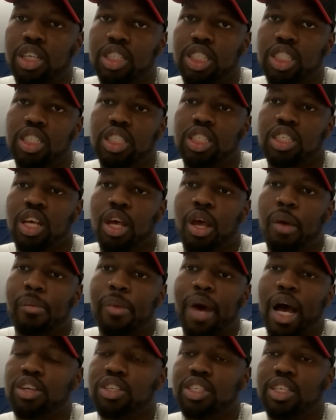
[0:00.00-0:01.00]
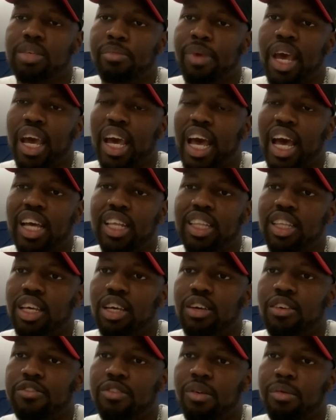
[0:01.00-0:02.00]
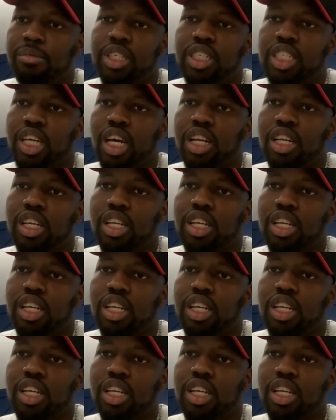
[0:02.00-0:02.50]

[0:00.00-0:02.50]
Just bouncing back ideas from each other.